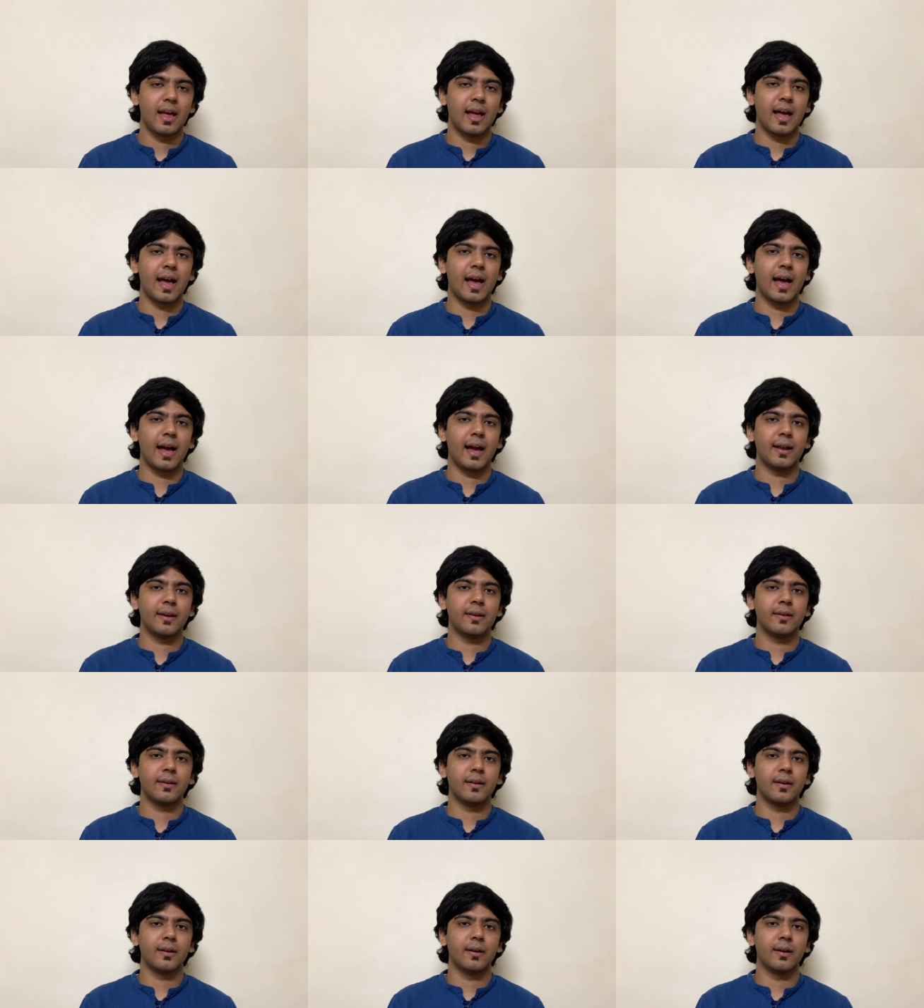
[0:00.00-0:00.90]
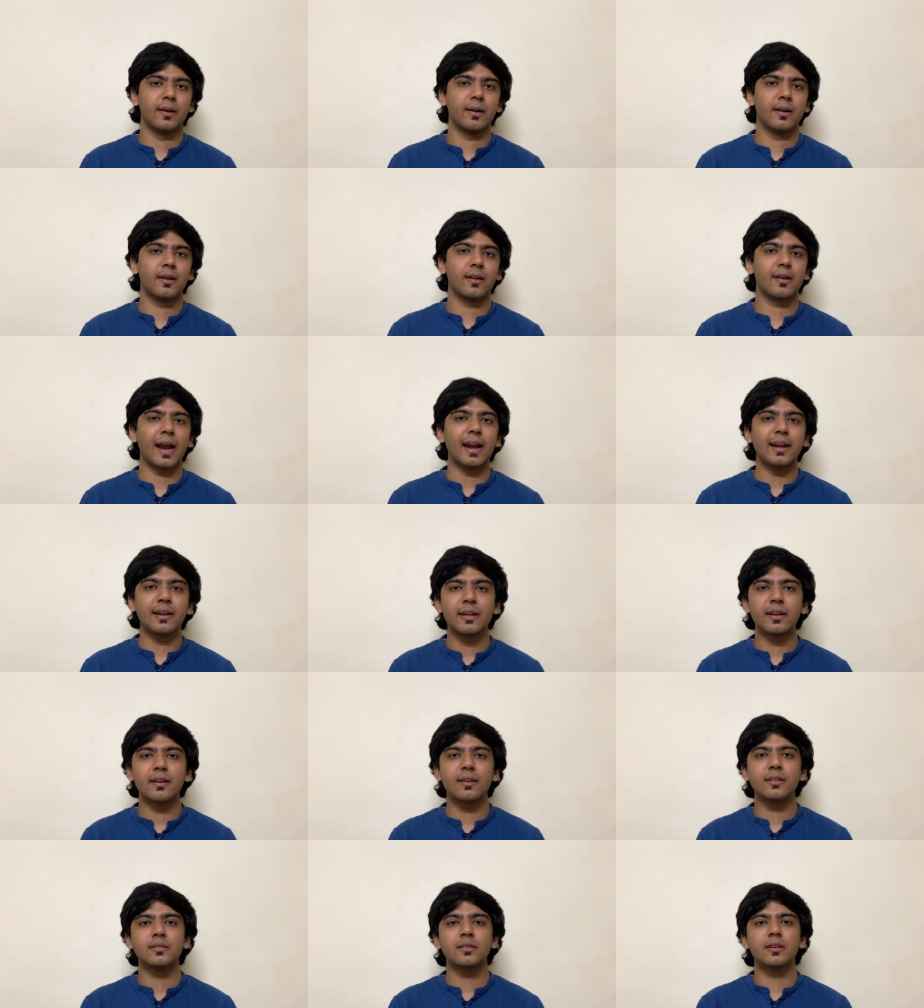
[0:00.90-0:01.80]
And
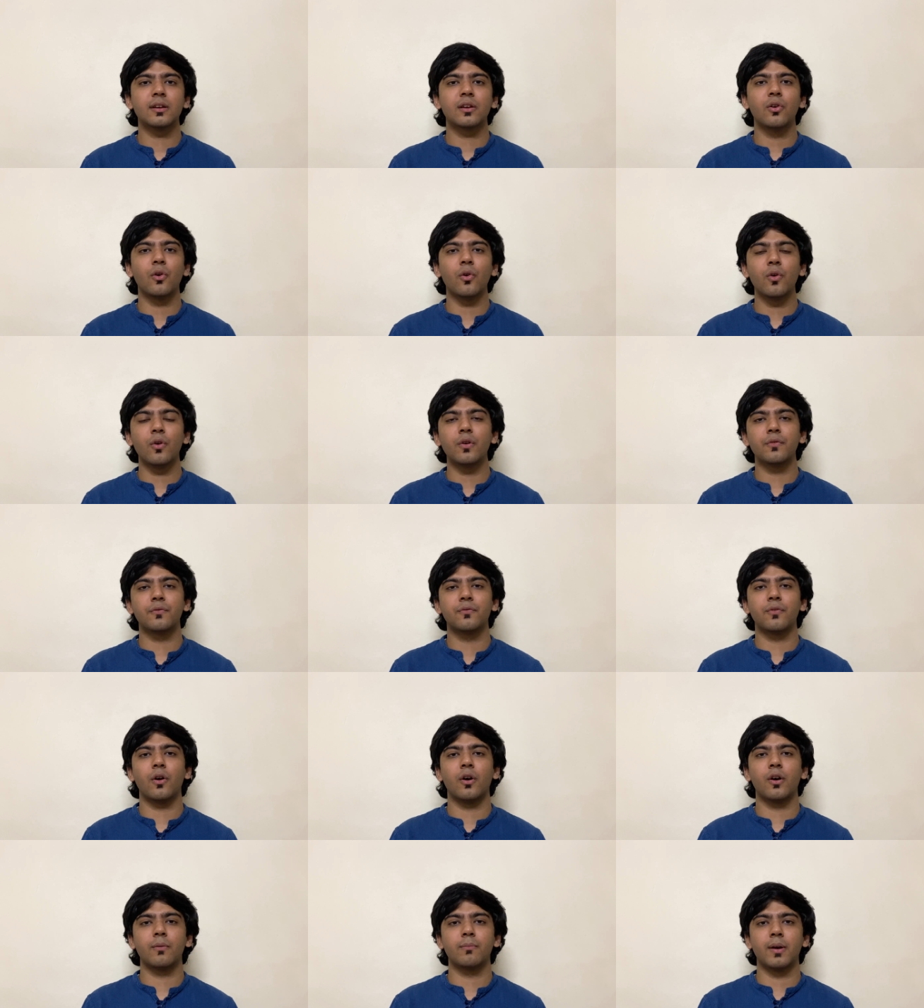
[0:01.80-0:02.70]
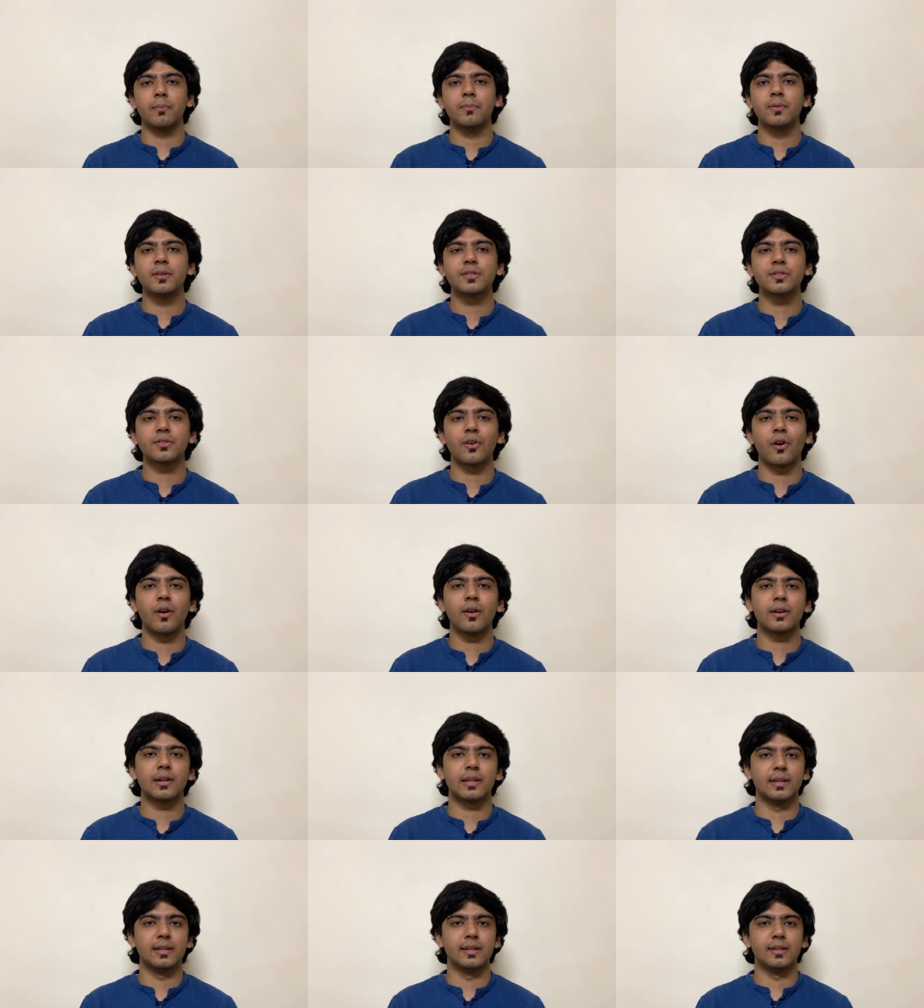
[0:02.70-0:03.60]
writing the code for bubble
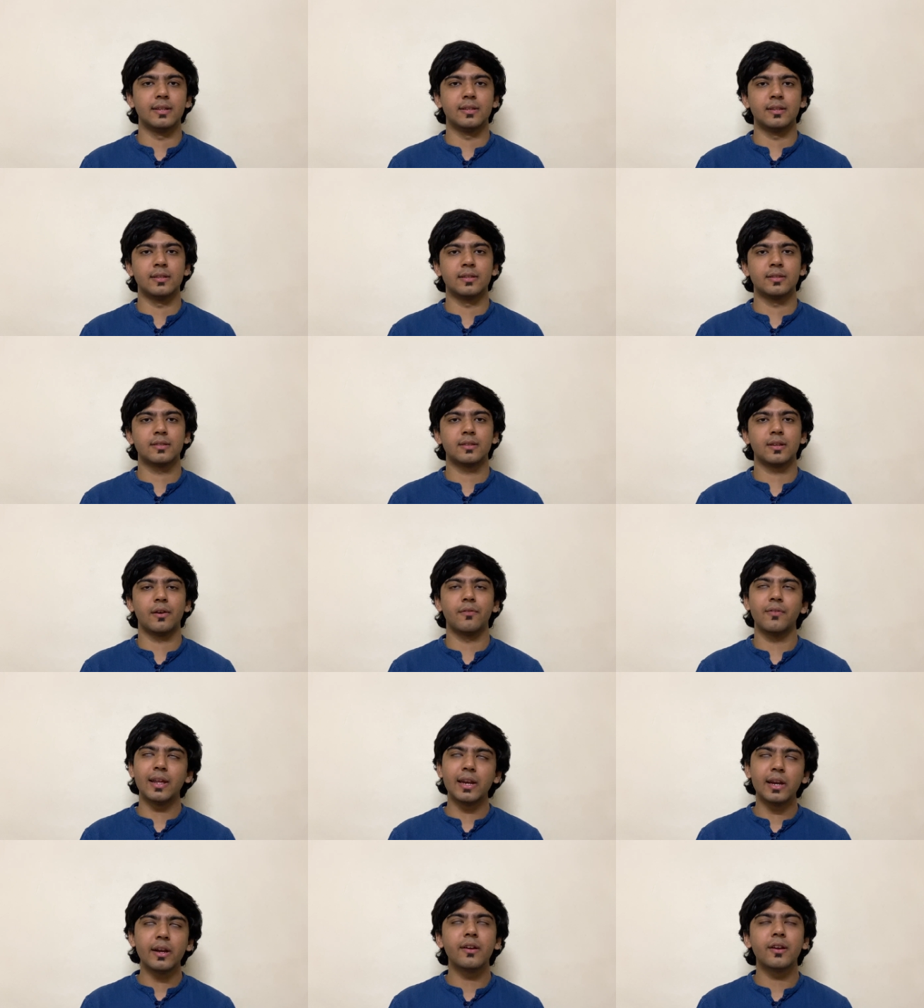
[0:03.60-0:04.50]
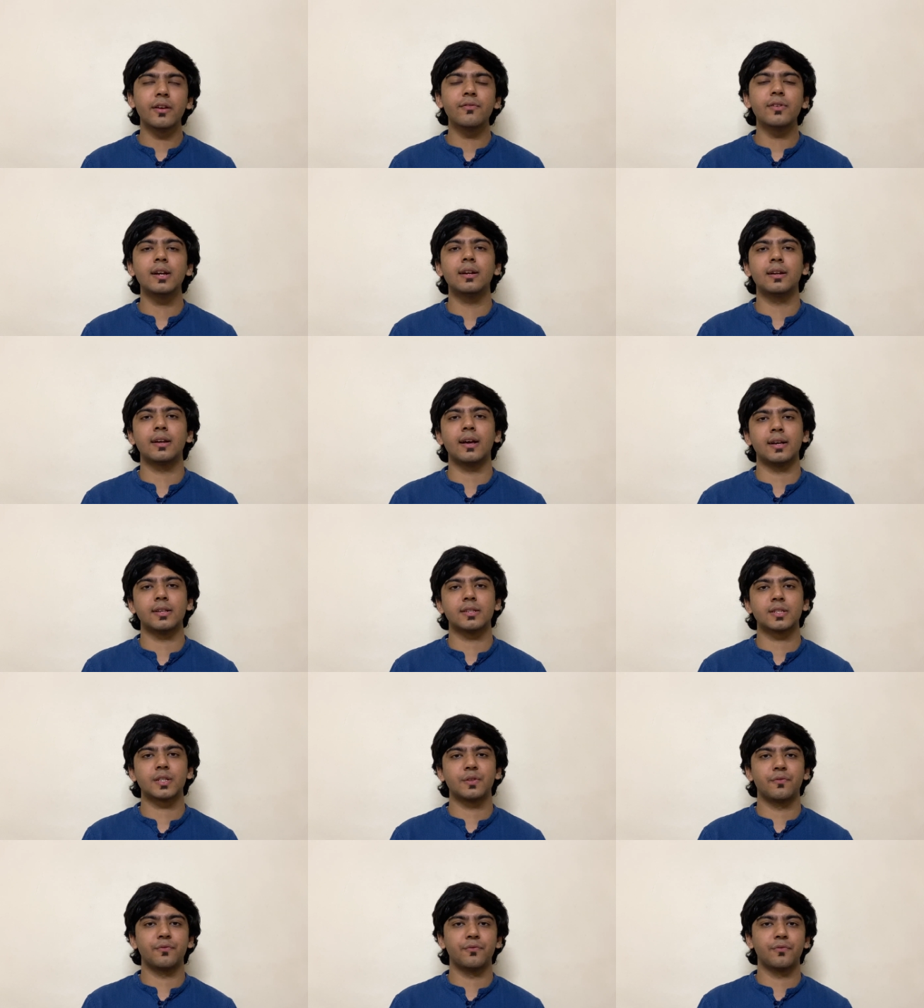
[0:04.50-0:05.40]
sort is a very trivial
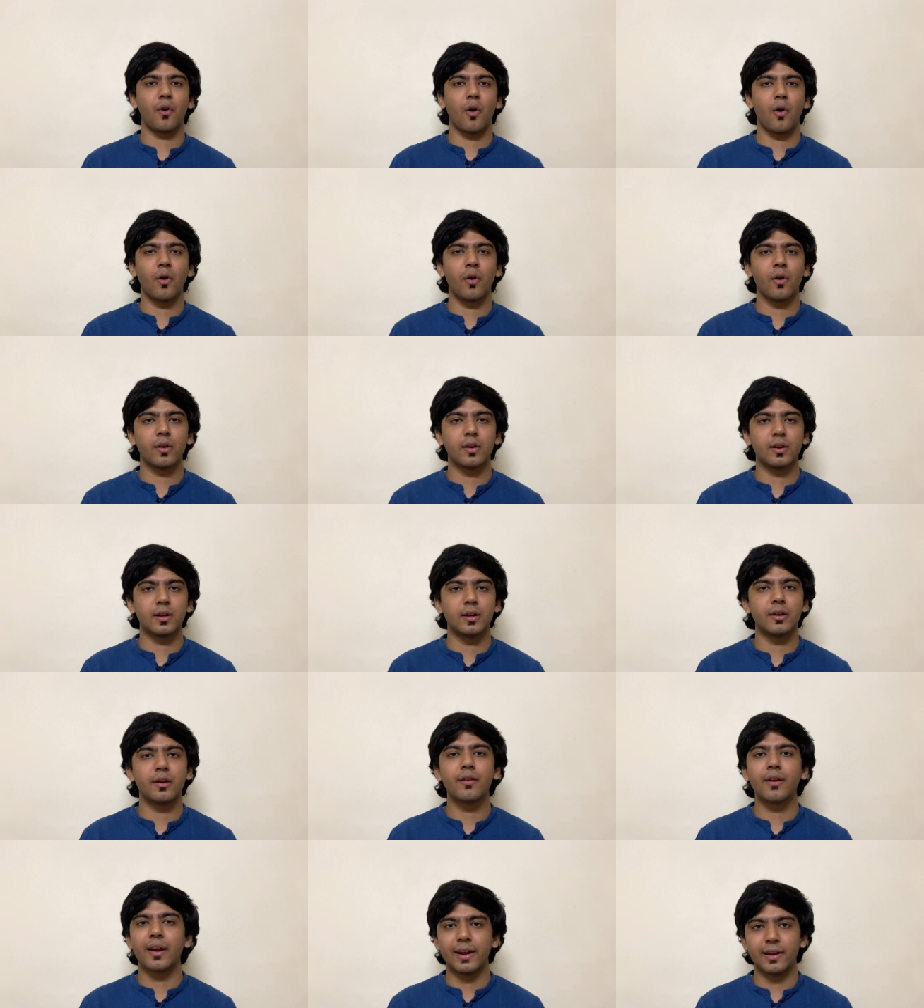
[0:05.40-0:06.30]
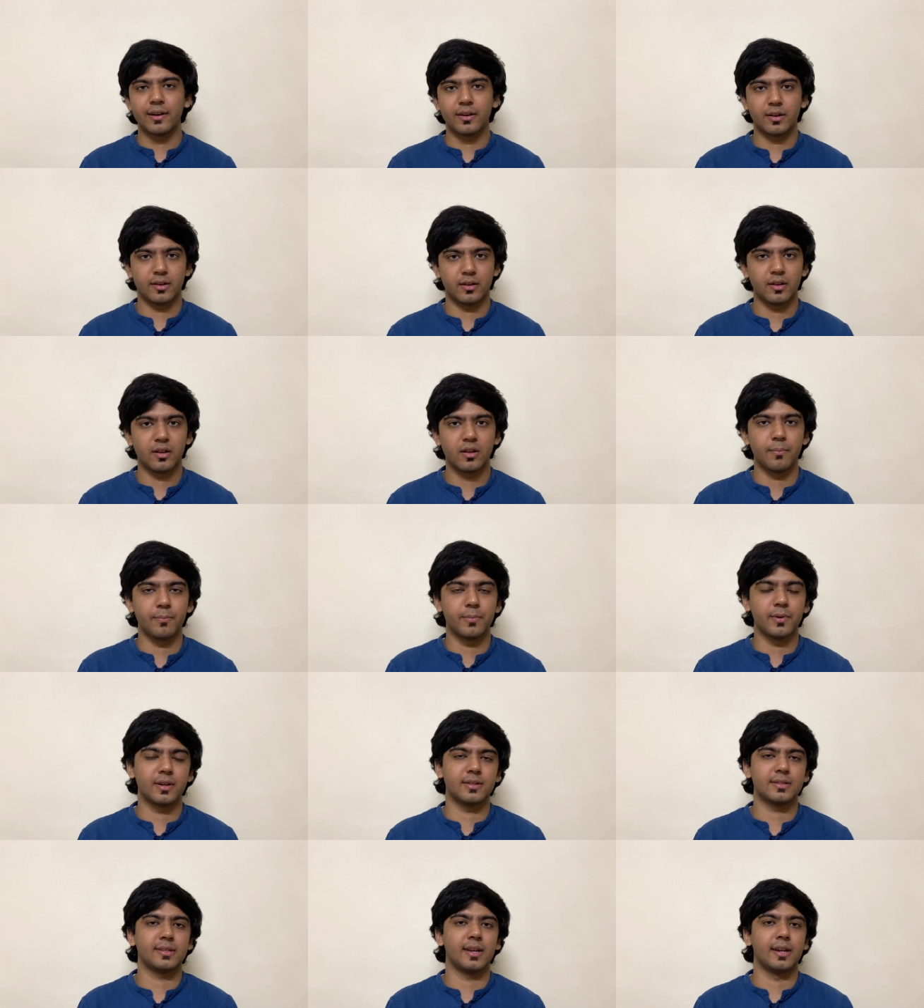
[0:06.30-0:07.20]
task for a trained
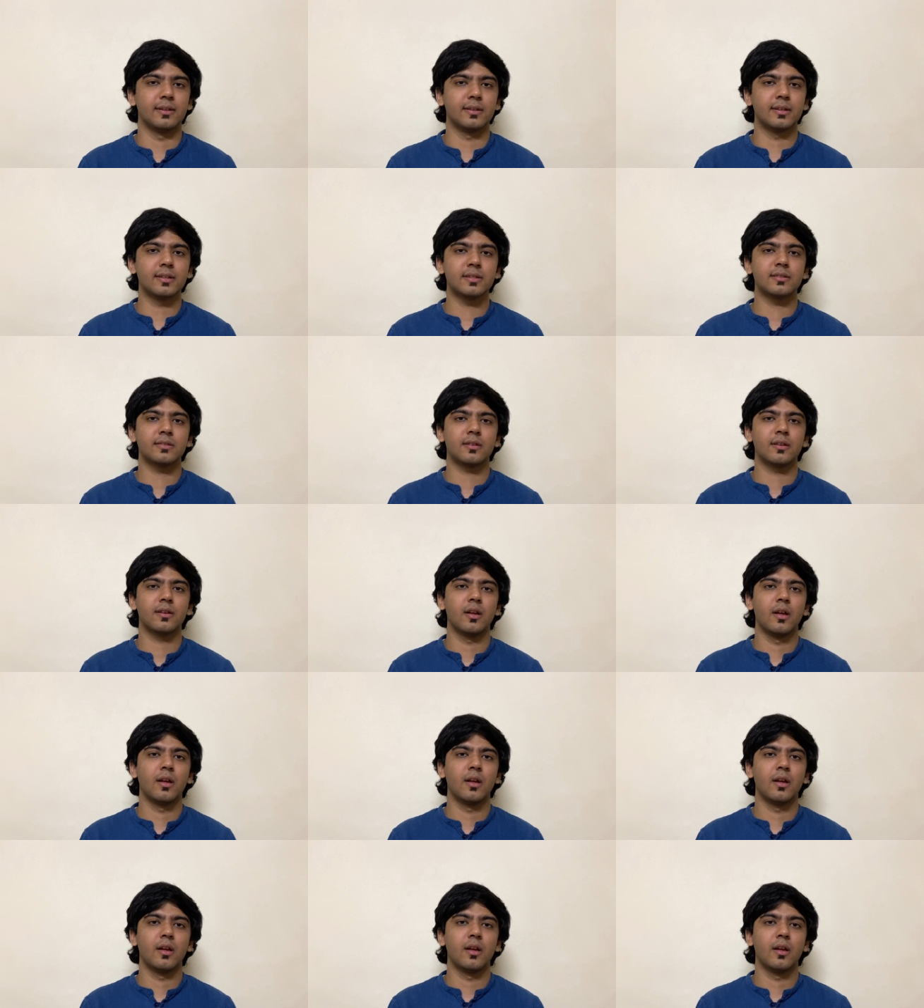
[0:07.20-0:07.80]
computer scientist.